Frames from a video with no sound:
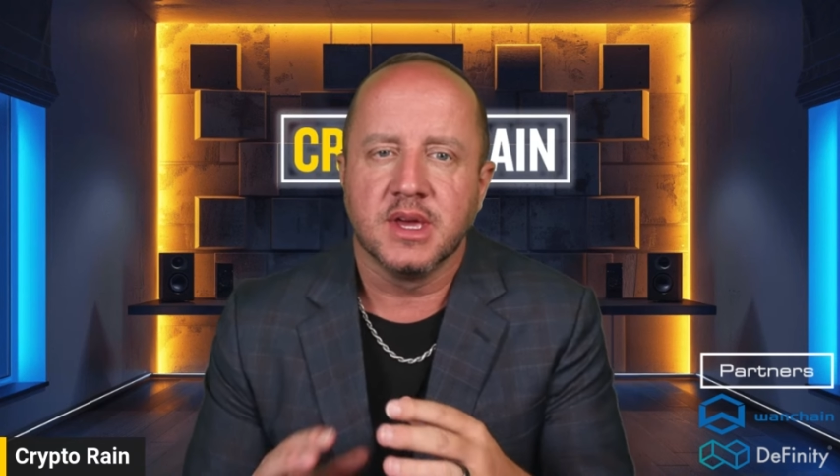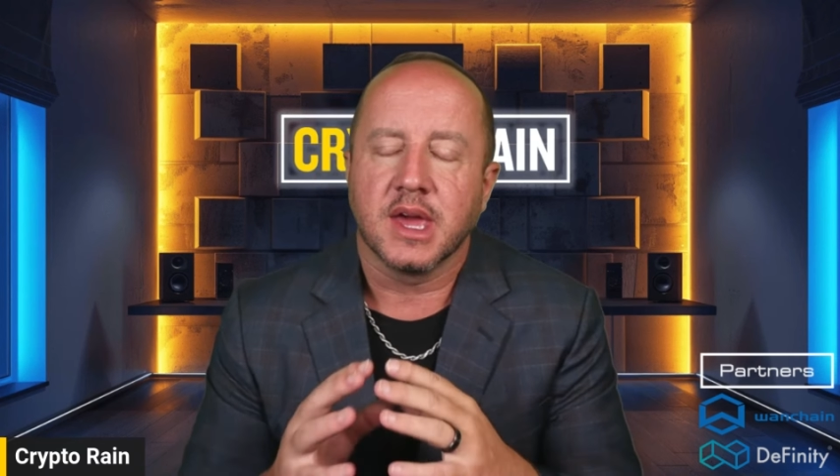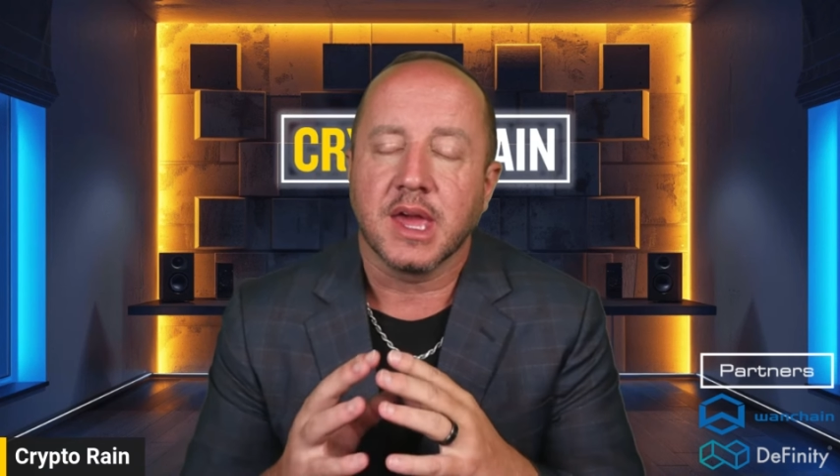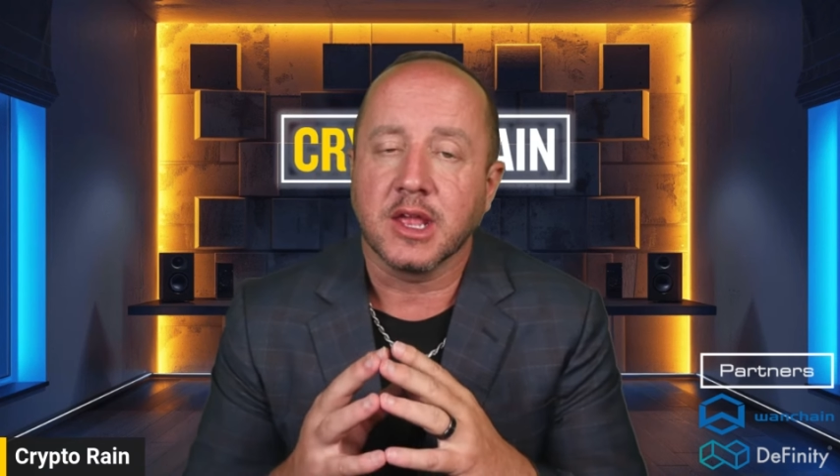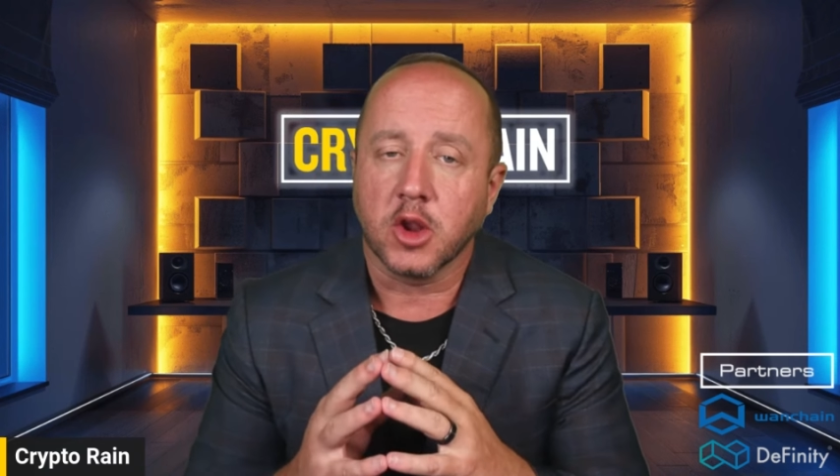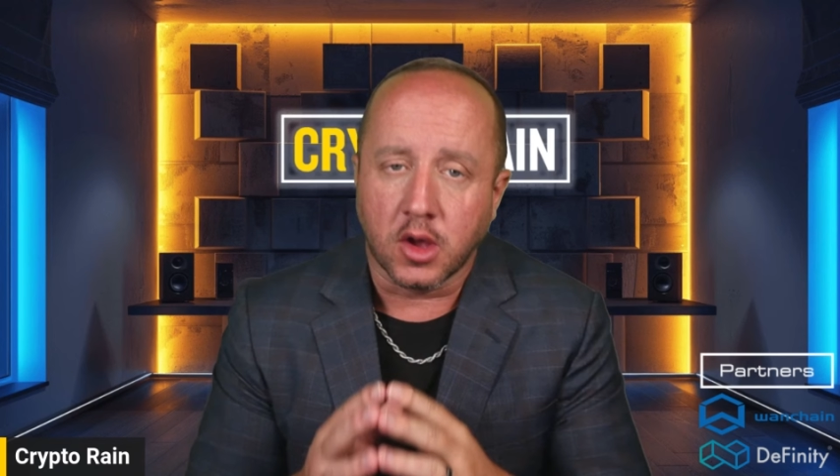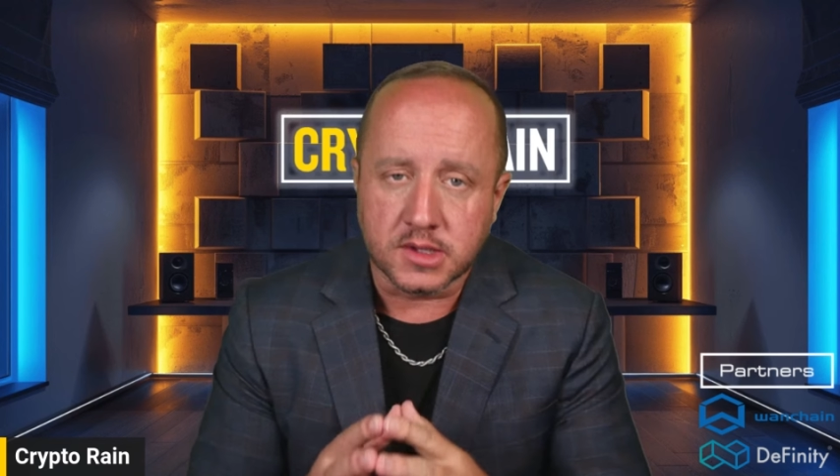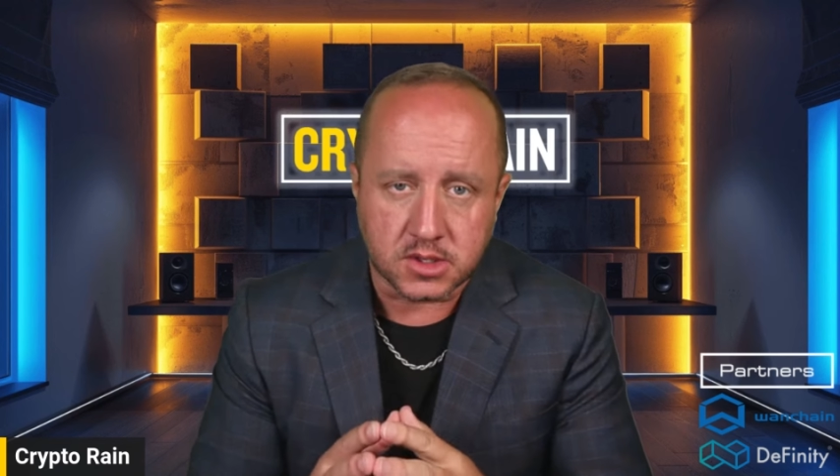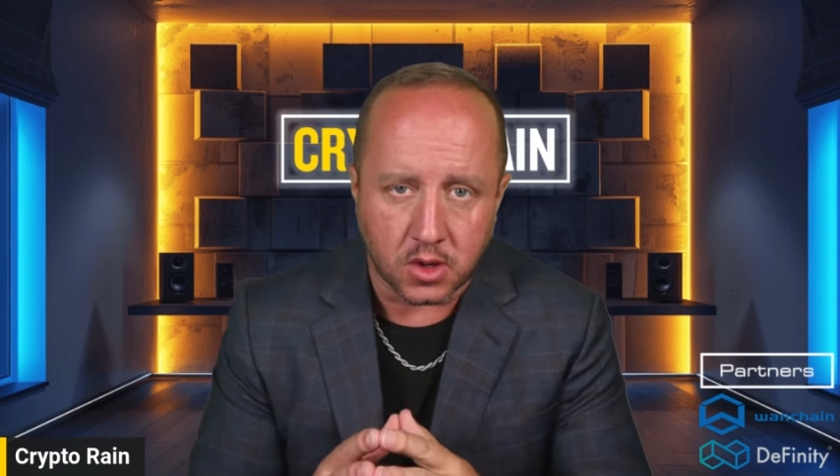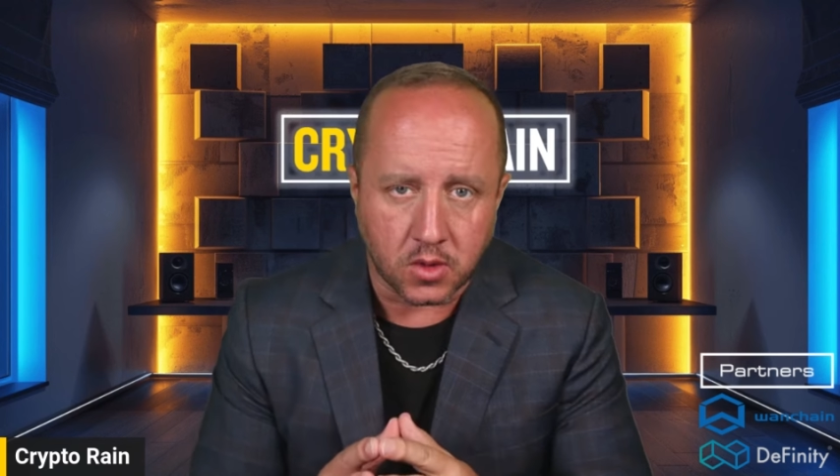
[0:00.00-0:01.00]
and
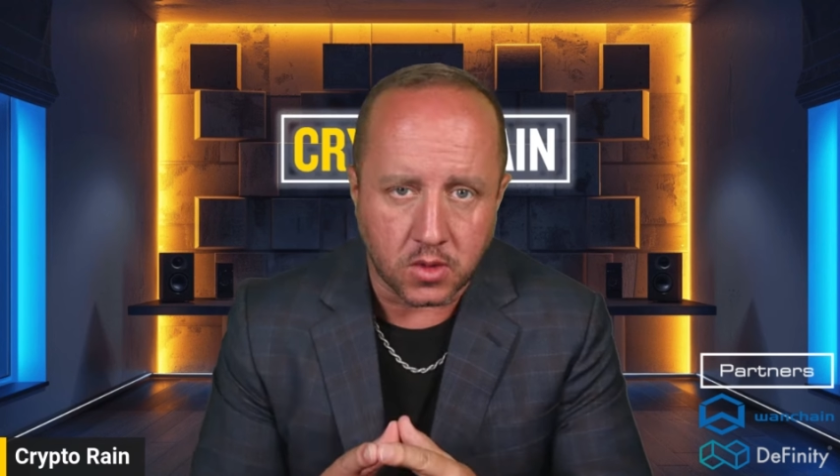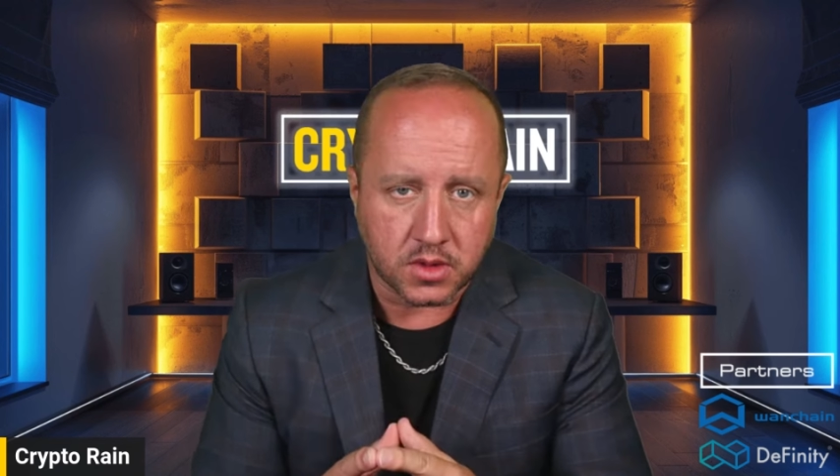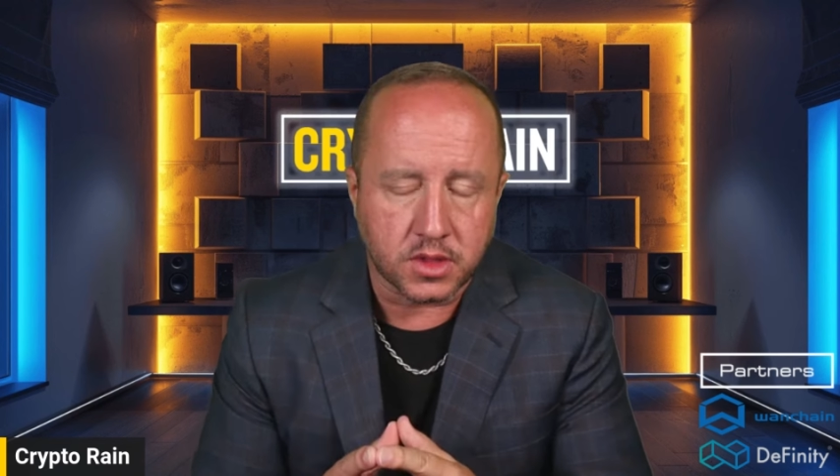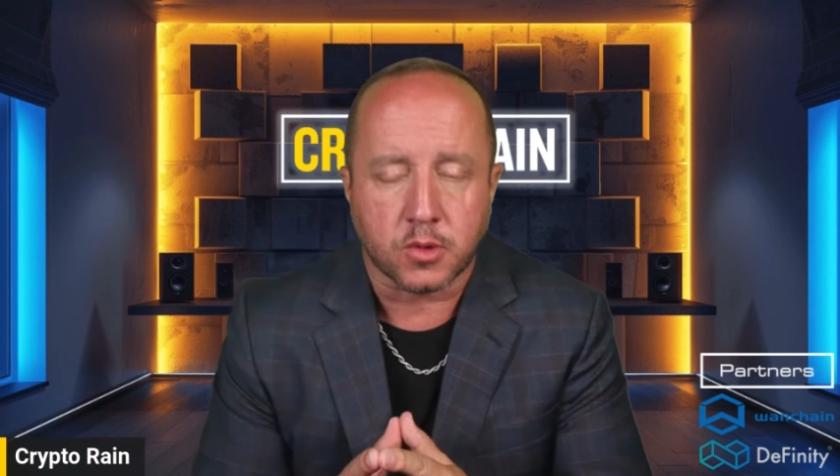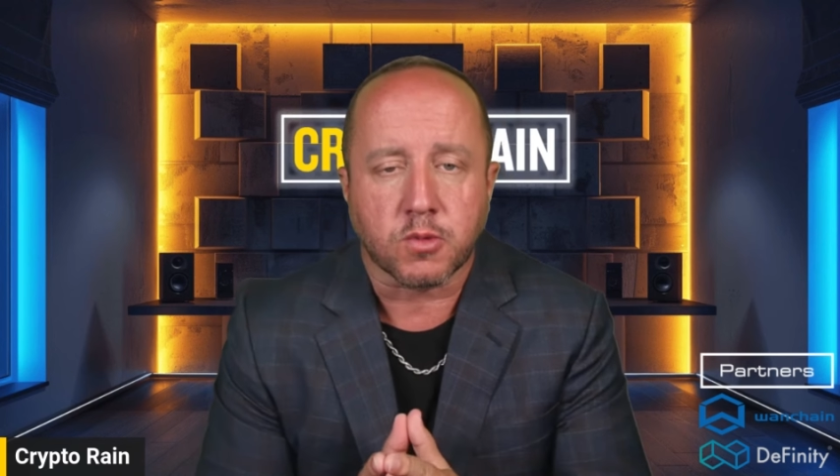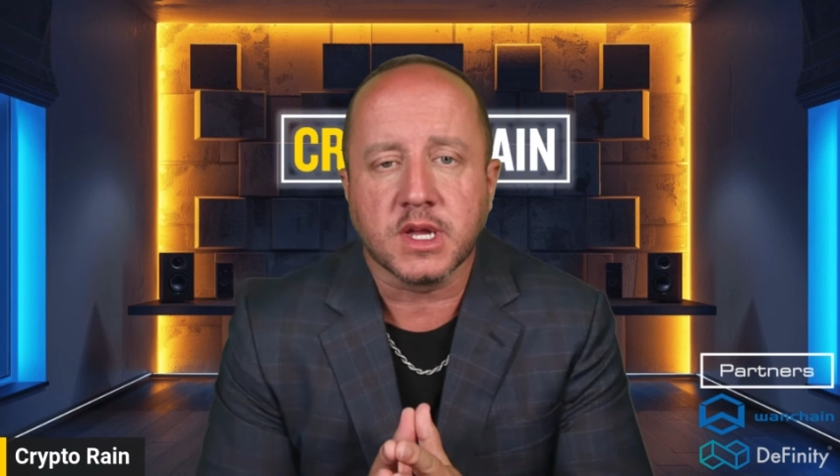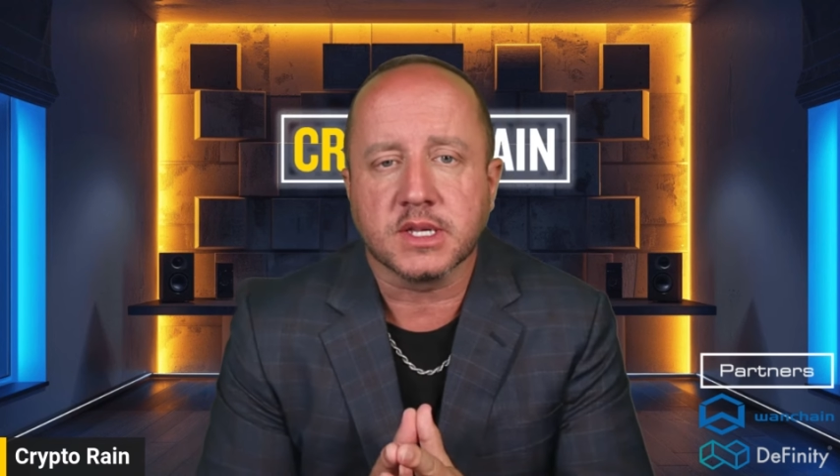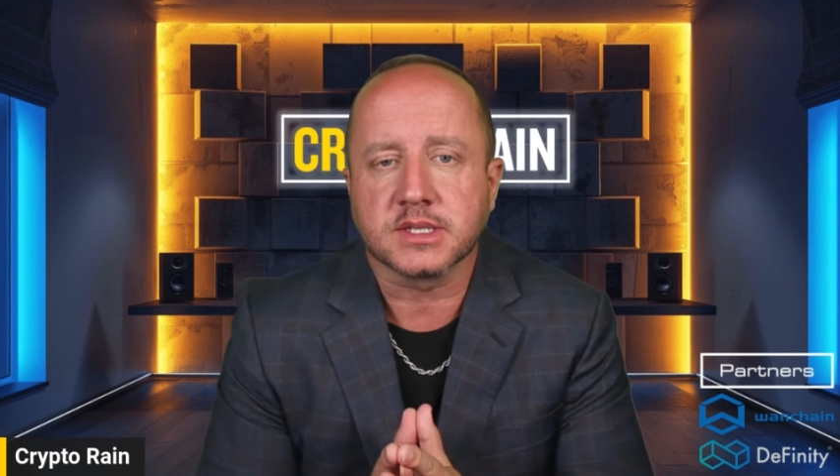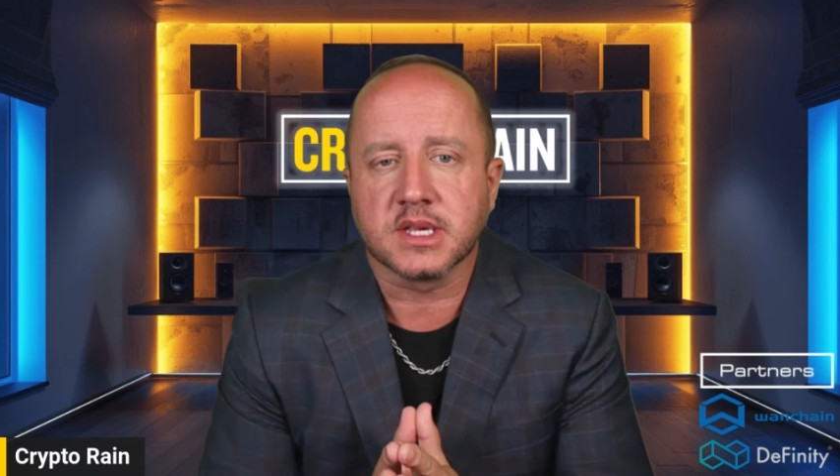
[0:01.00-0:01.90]
also the risks